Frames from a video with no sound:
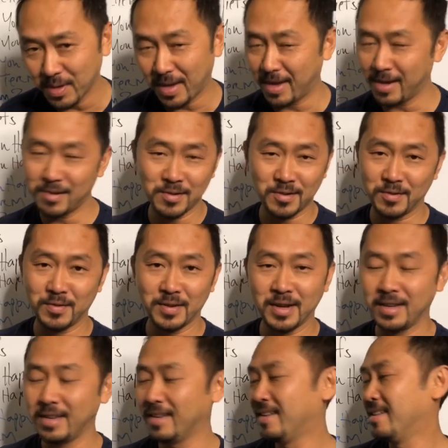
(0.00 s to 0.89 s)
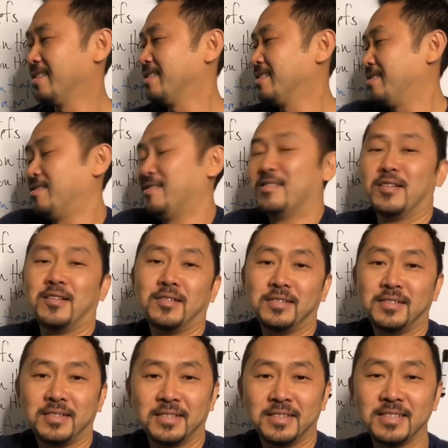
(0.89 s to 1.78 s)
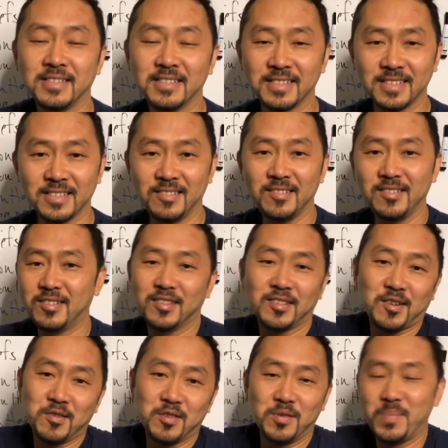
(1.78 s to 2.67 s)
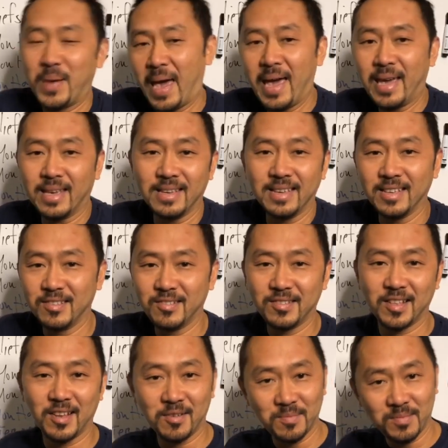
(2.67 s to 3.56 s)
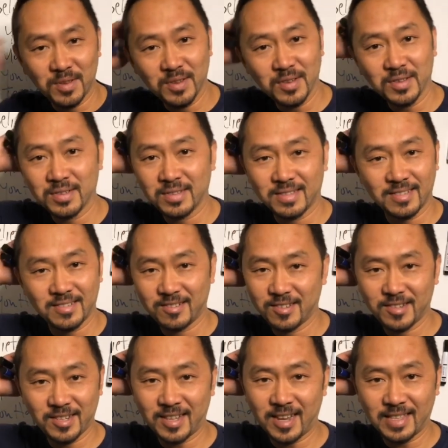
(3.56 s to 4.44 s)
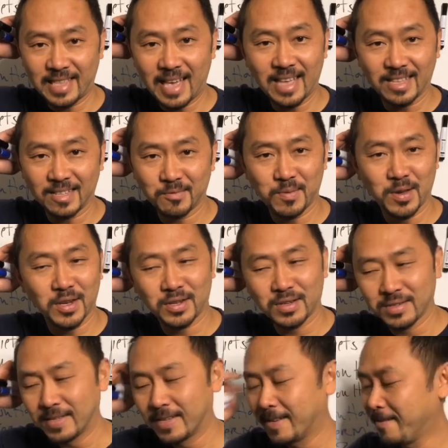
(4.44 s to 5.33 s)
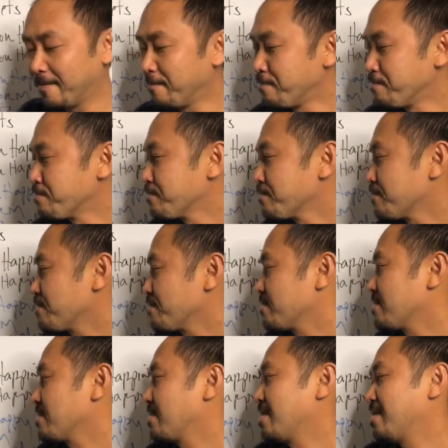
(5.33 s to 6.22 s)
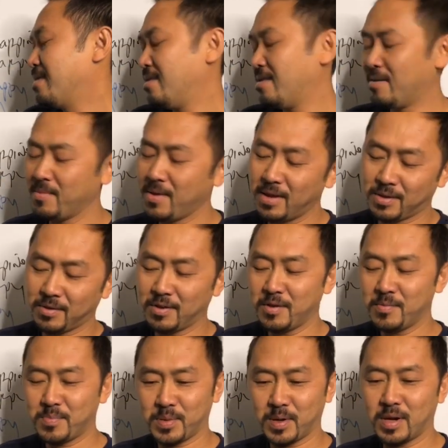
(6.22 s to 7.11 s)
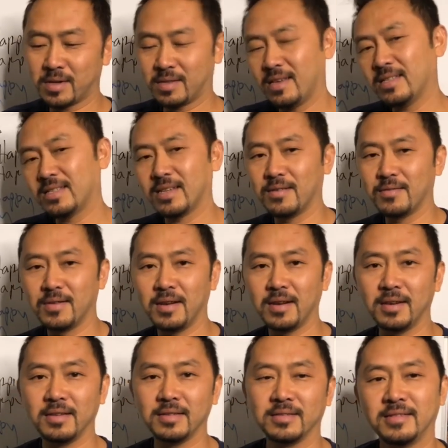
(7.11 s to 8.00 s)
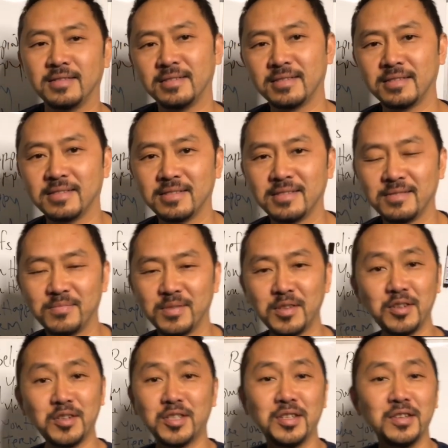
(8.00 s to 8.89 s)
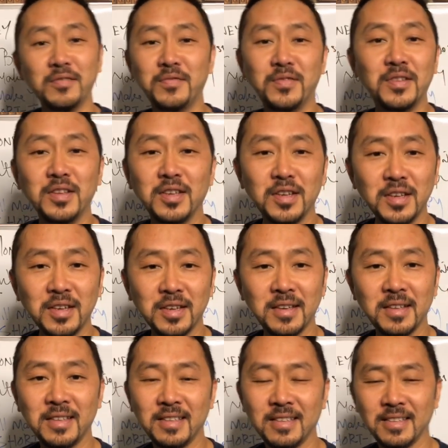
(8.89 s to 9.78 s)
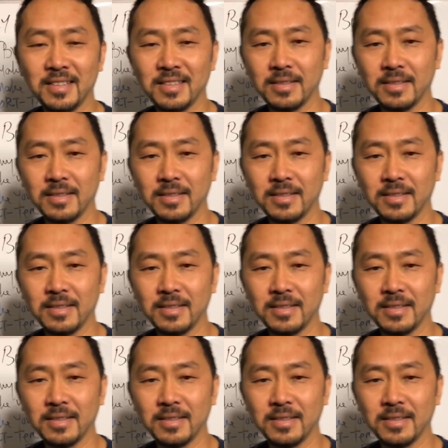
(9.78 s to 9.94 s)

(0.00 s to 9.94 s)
I don't know why. You know, because you can just go to the bank and get $2 bills. They're just not that special. Oh man, it's only $1. That's all right, you know. But you're still feeling good.